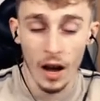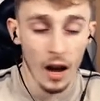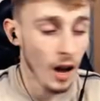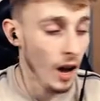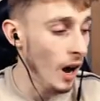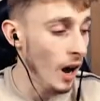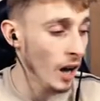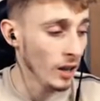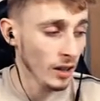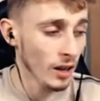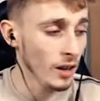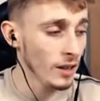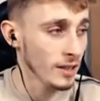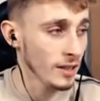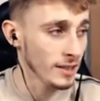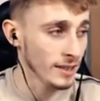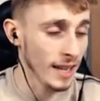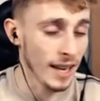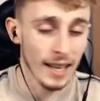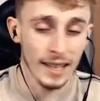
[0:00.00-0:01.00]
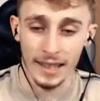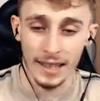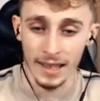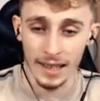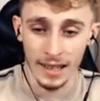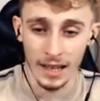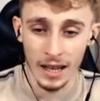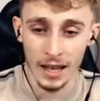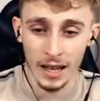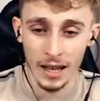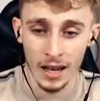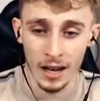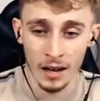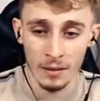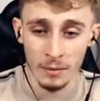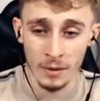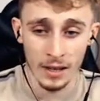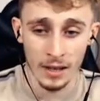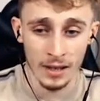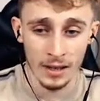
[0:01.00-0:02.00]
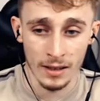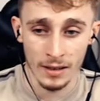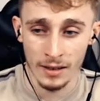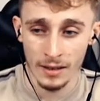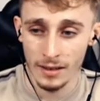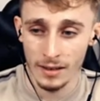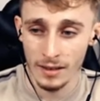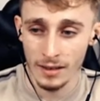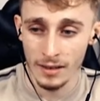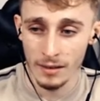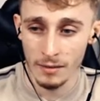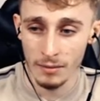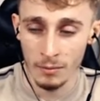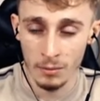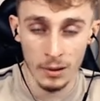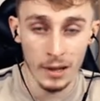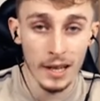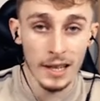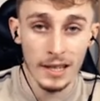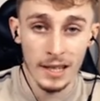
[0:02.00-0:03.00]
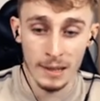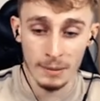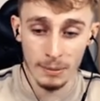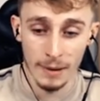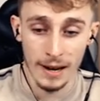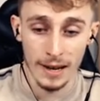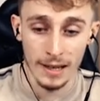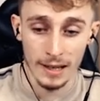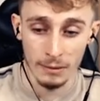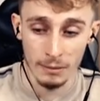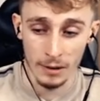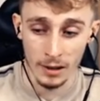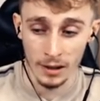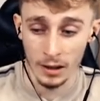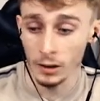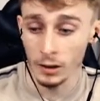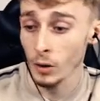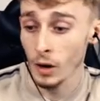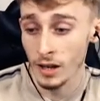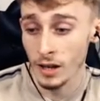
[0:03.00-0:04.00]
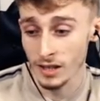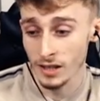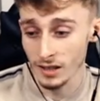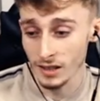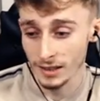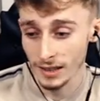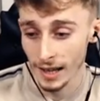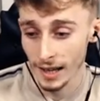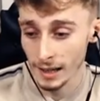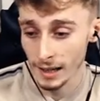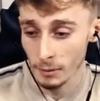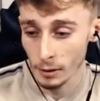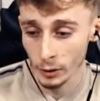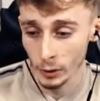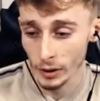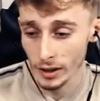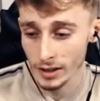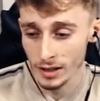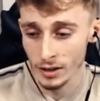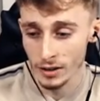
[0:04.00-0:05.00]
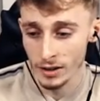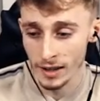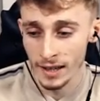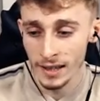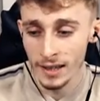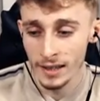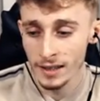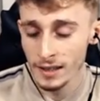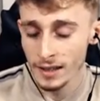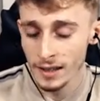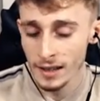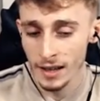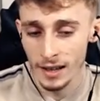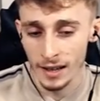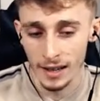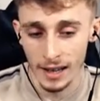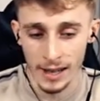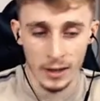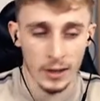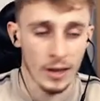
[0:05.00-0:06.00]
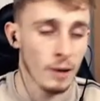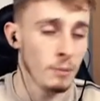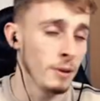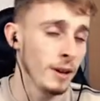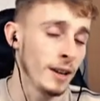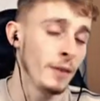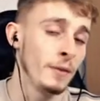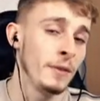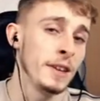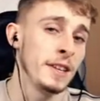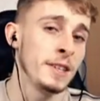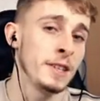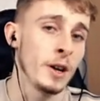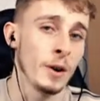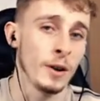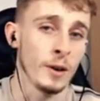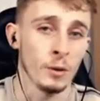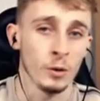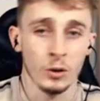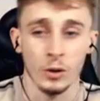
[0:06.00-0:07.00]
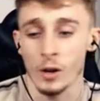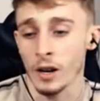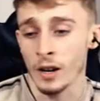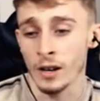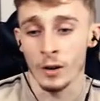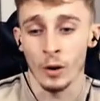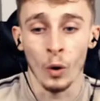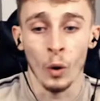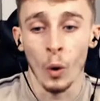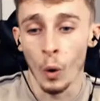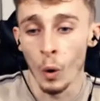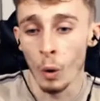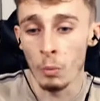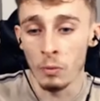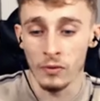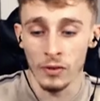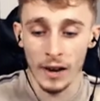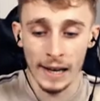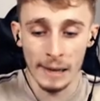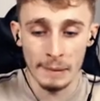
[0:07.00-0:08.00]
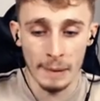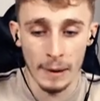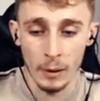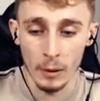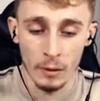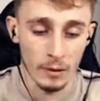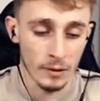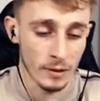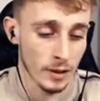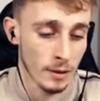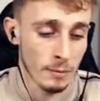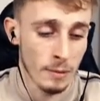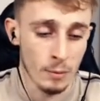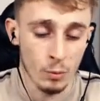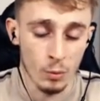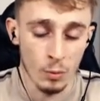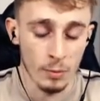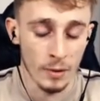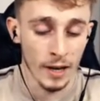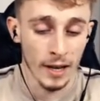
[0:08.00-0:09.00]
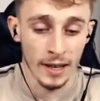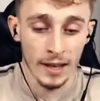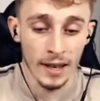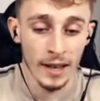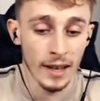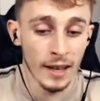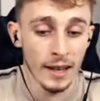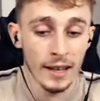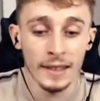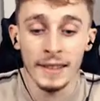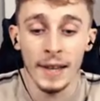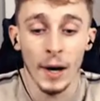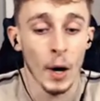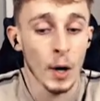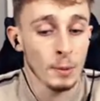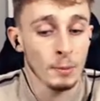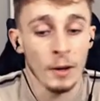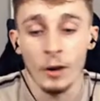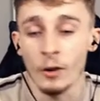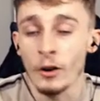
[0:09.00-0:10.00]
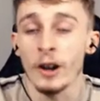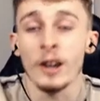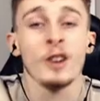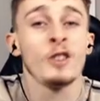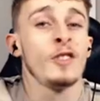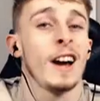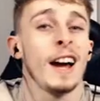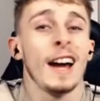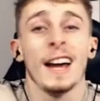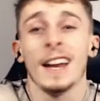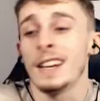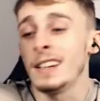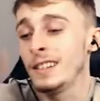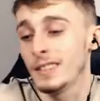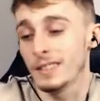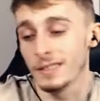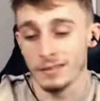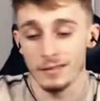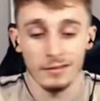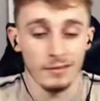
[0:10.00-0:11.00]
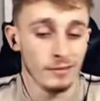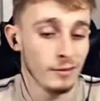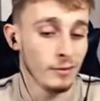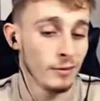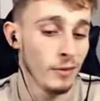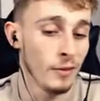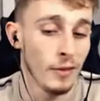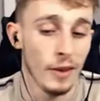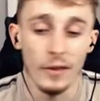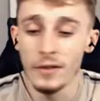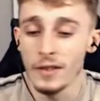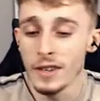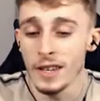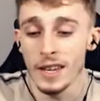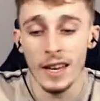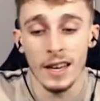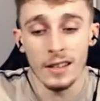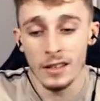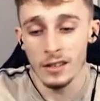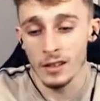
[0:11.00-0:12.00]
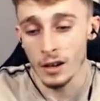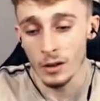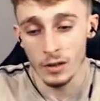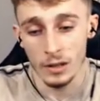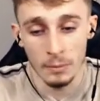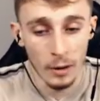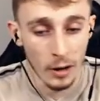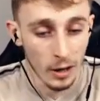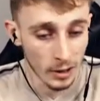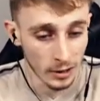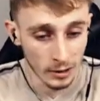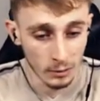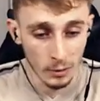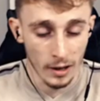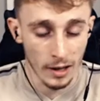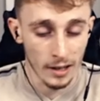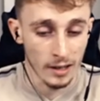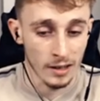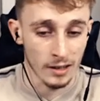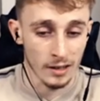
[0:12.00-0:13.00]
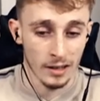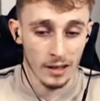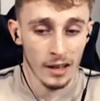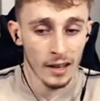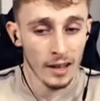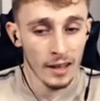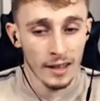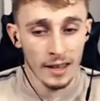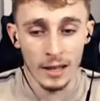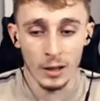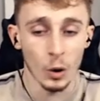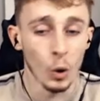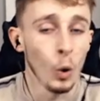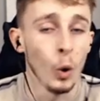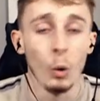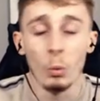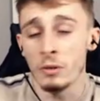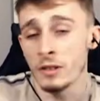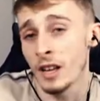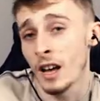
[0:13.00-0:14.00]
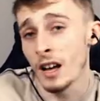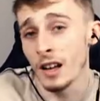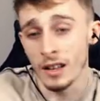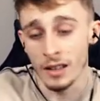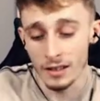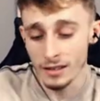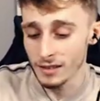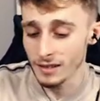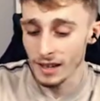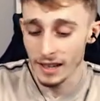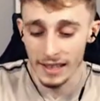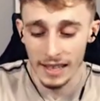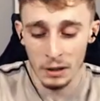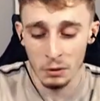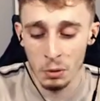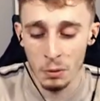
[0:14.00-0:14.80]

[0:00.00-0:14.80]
I don't understand that. I mean, please explain it to me because I don't actually understand it, but I know that's a thing. Like there'll be like a video and it'll show like an orb flying about and some people will be like, that was my great gran 50 years ago, she passed away and this orb is her. Like that's,